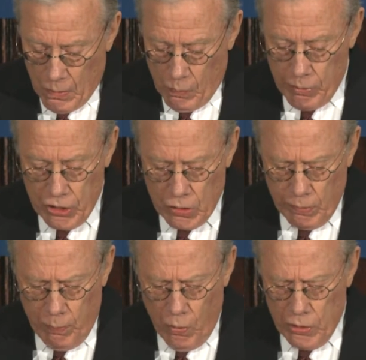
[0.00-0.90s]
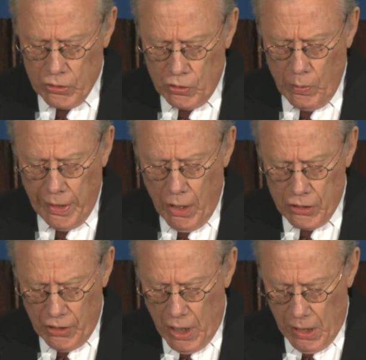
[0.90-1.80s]
We were just reporters doing our
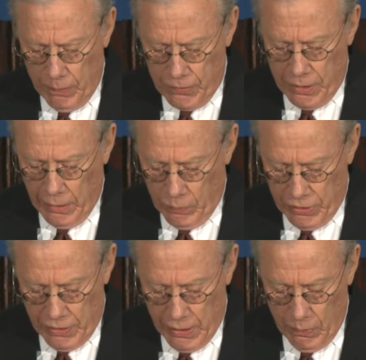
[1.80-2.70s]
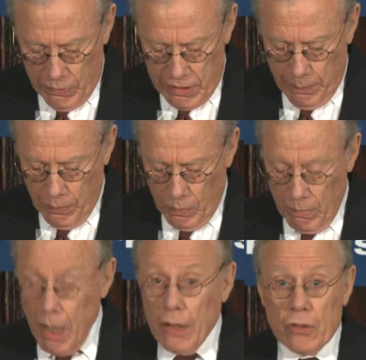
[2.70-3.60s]
jobs, Dick would say, with typical
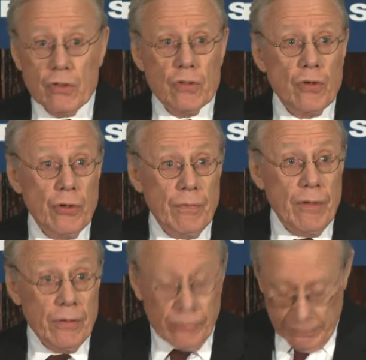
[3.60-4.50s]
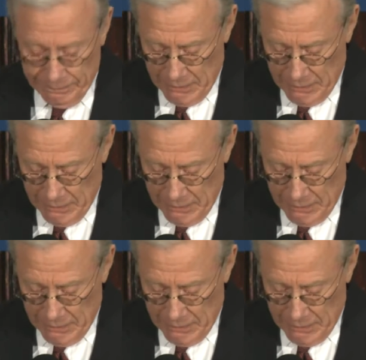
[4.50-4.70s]
modest assertiveness.